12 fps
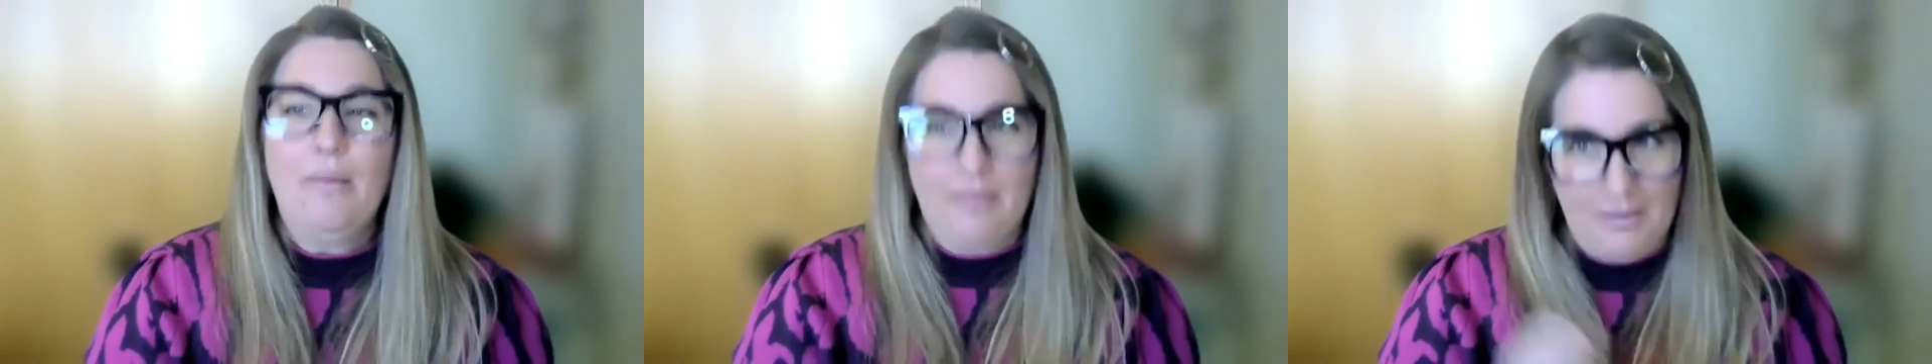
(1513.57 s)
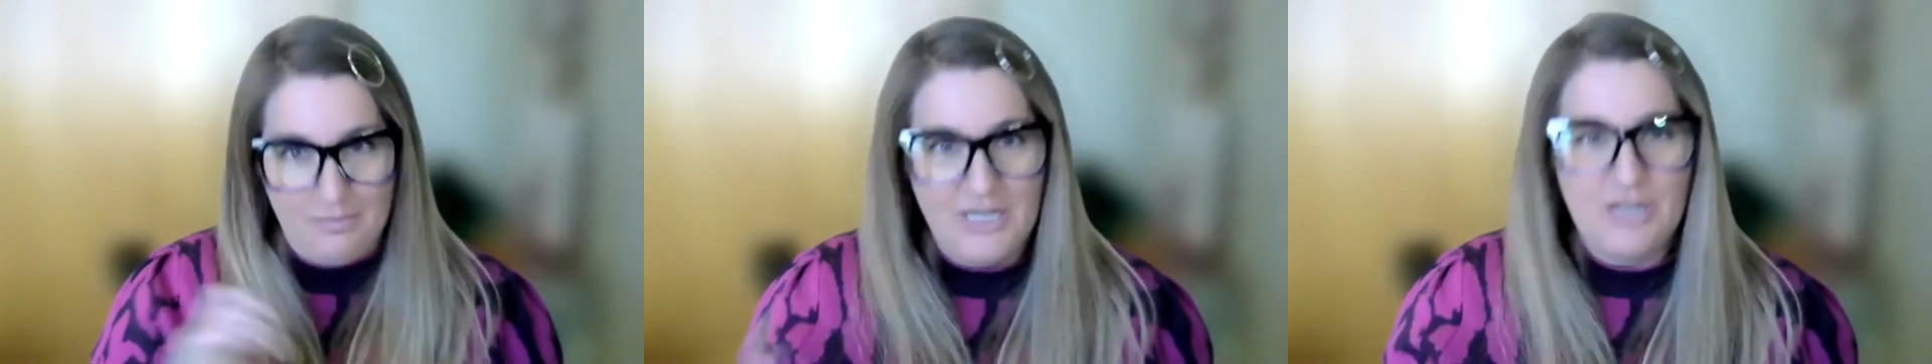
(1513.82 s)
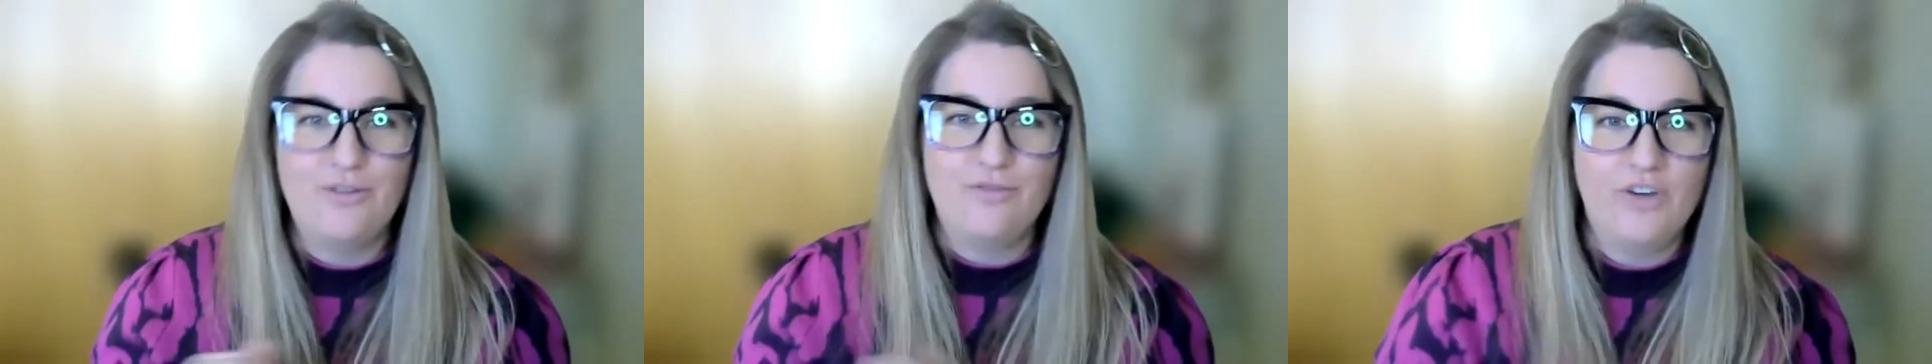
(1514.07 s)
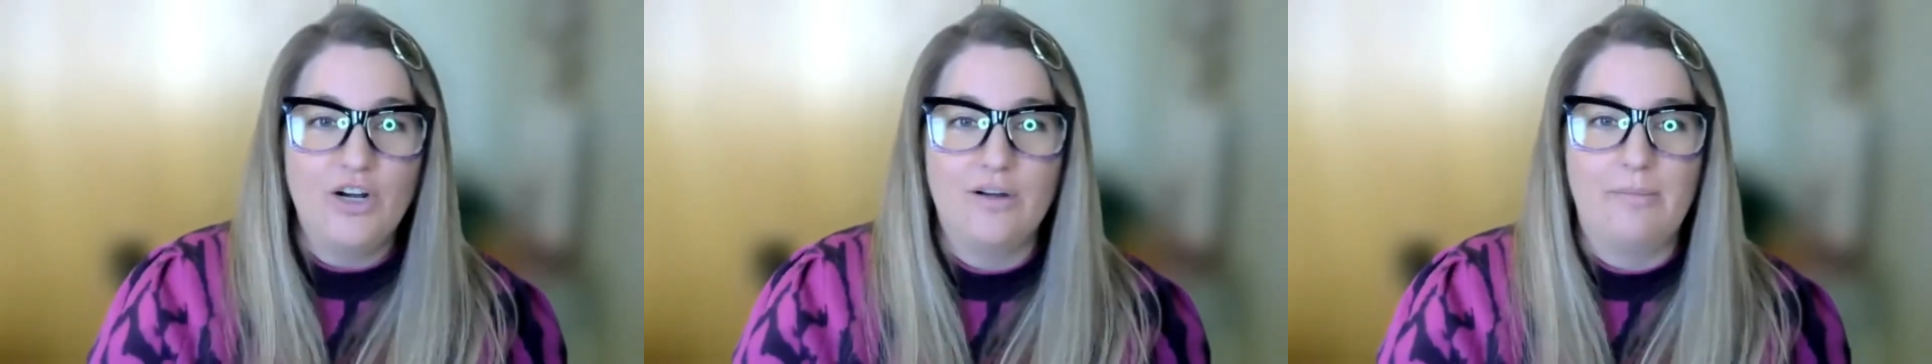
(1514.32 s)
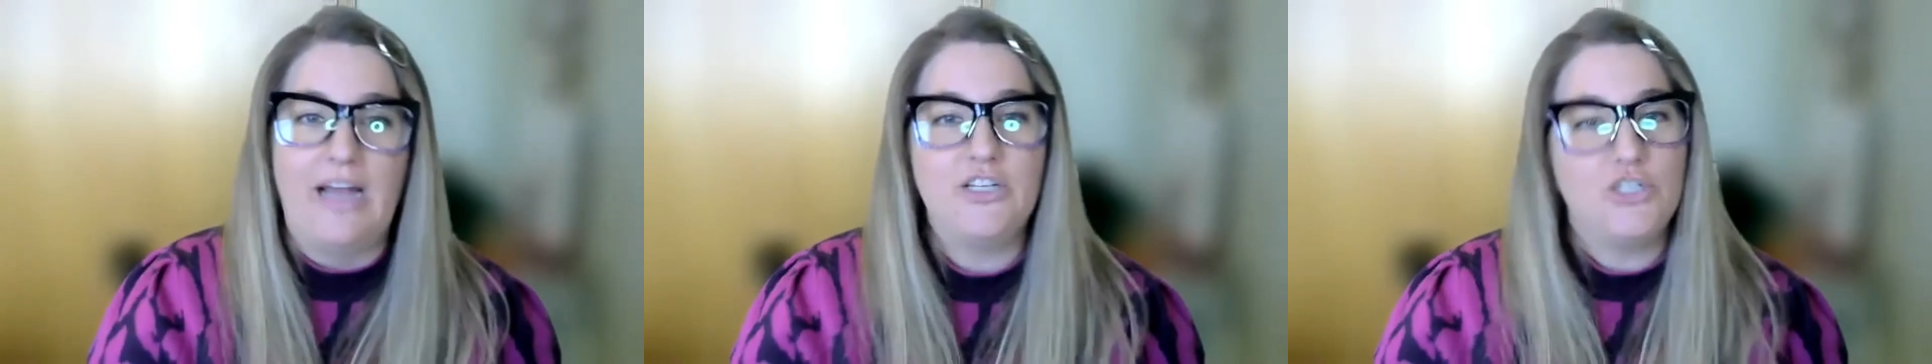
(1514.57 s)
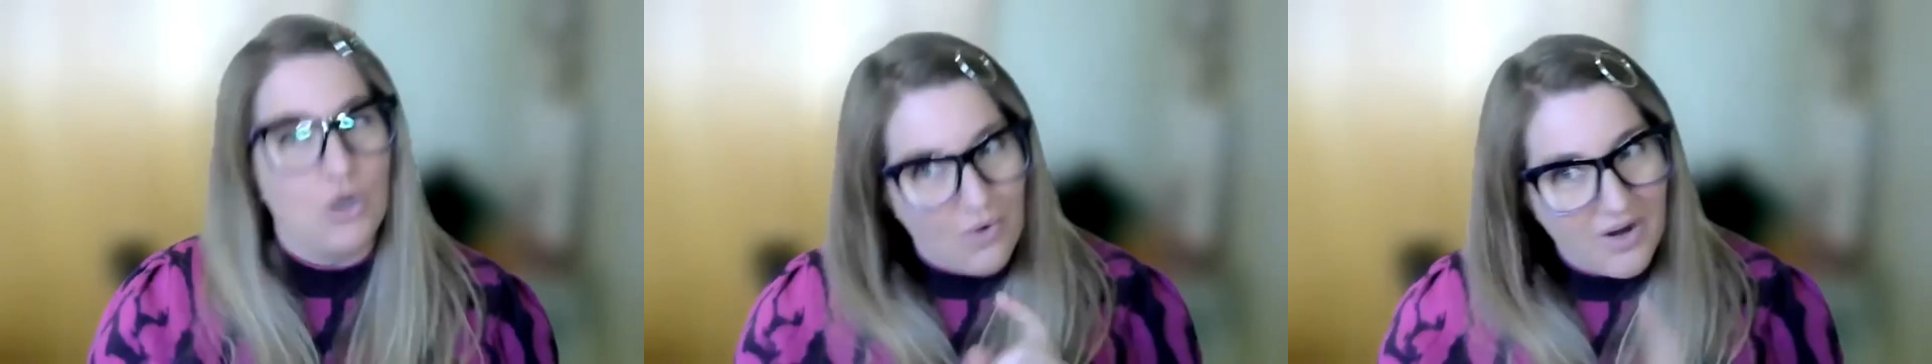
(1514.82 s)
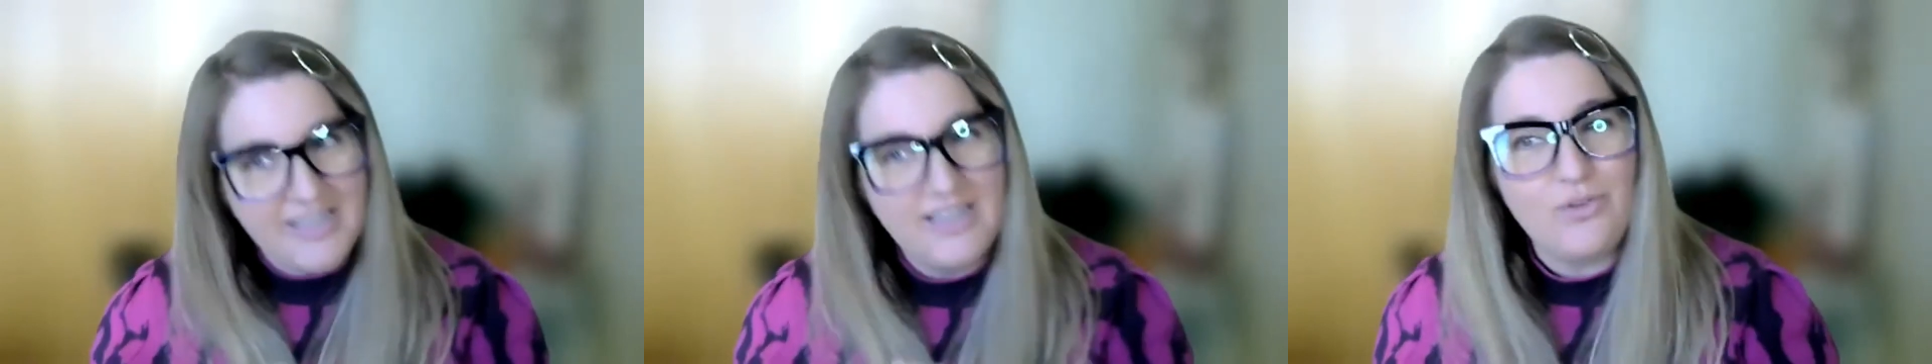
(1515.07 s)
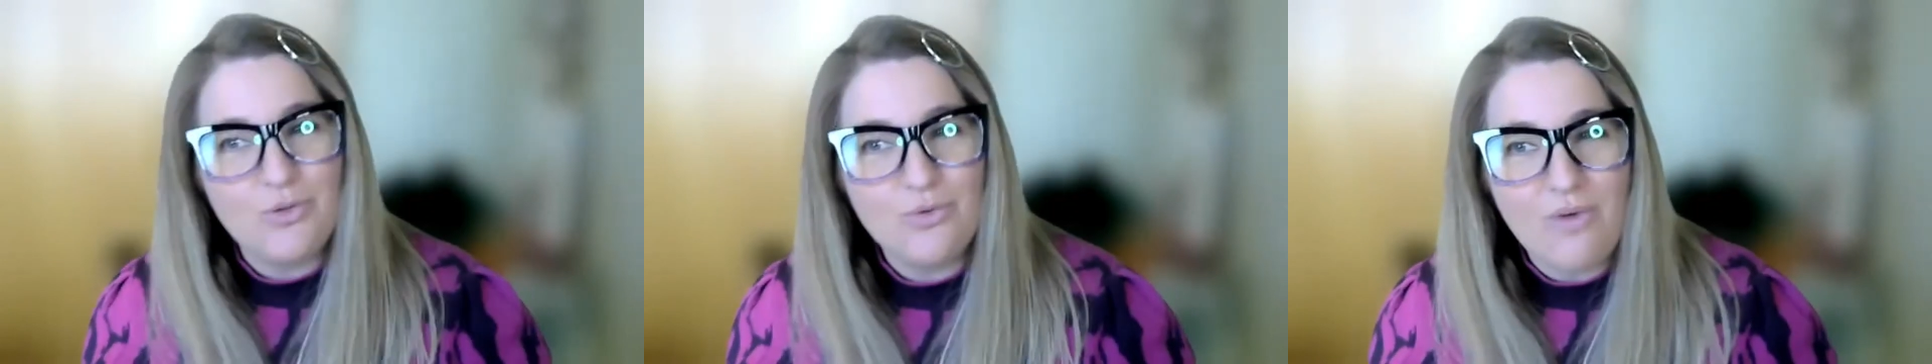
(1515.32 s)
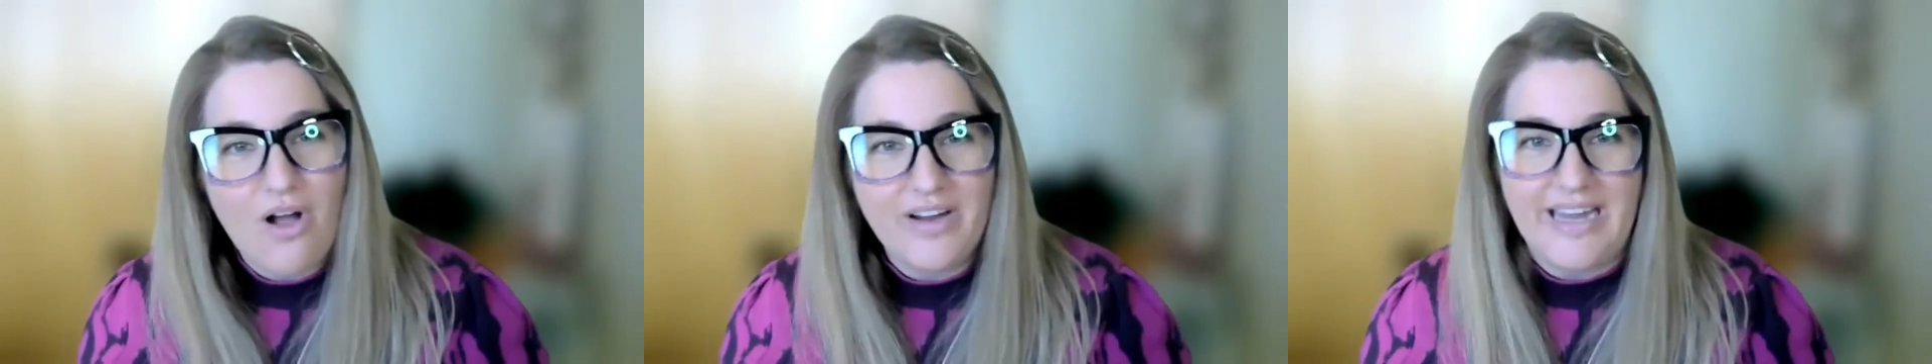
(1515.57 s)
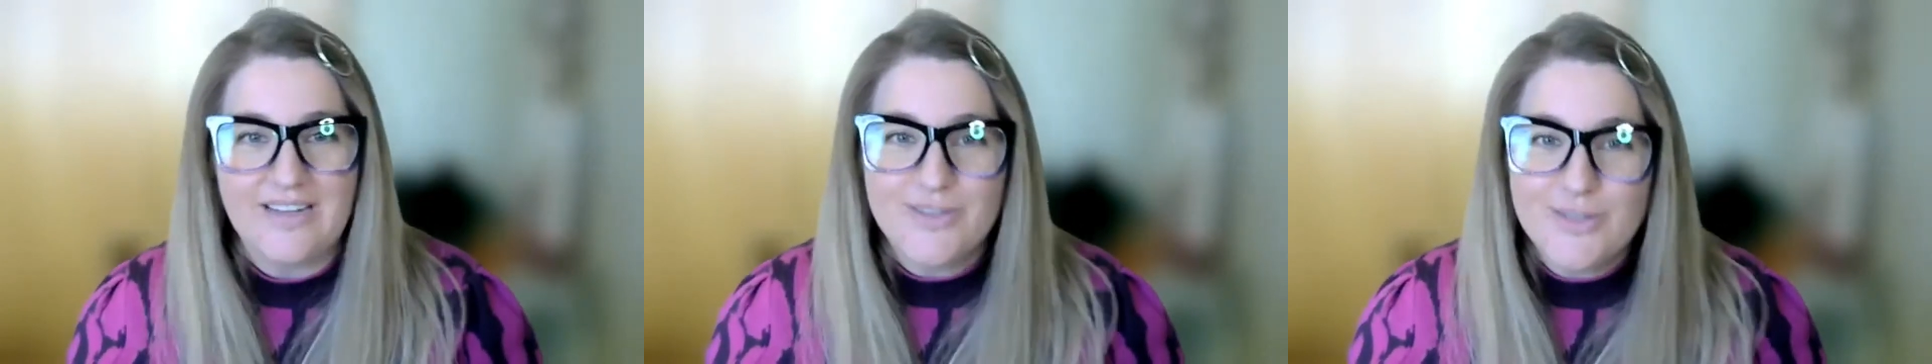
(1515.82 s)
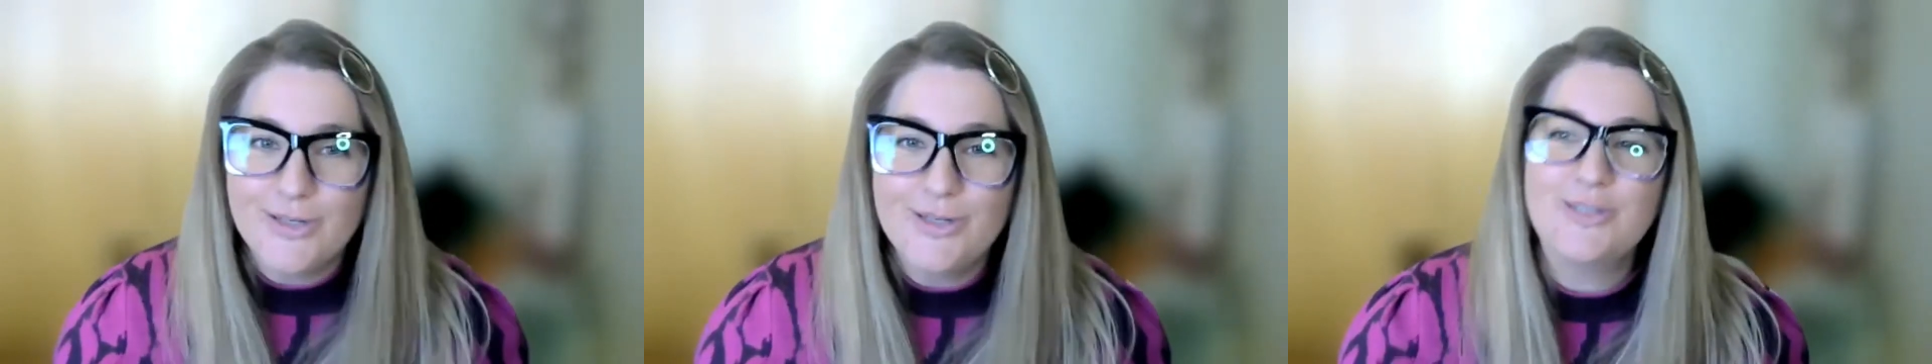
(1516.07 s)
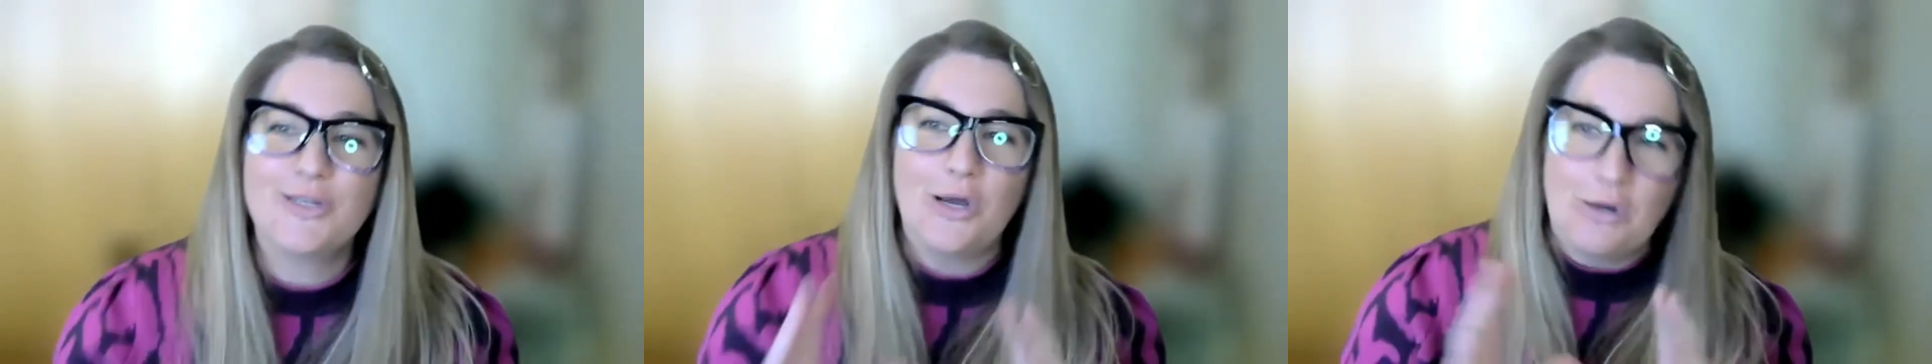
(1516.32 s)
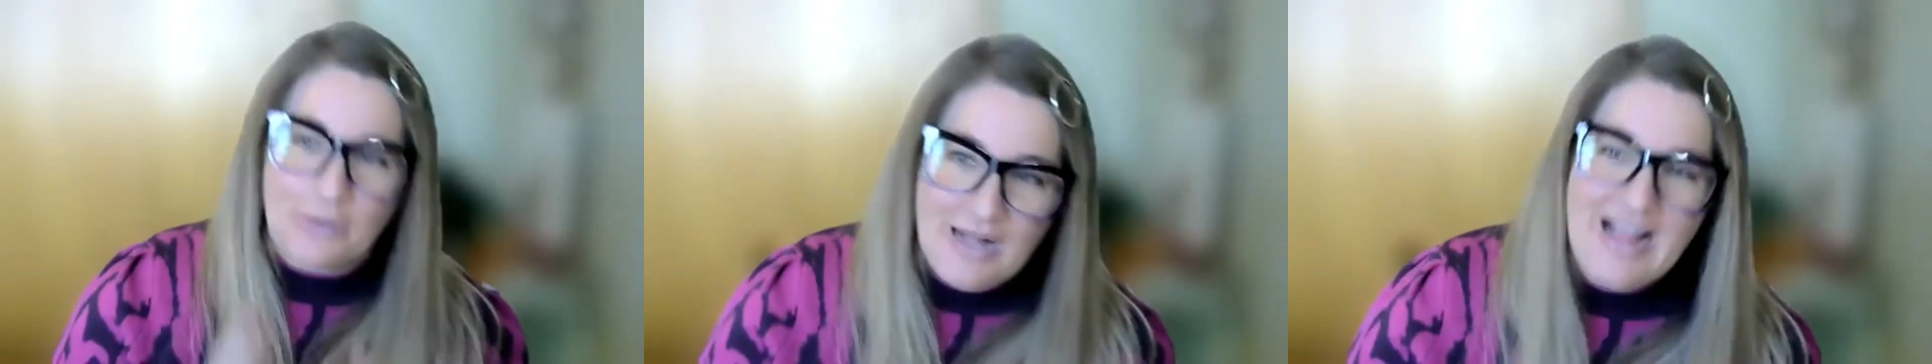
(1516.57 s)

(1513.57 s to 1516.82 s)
Let me confirm. I don't want to give you the wrong answer. So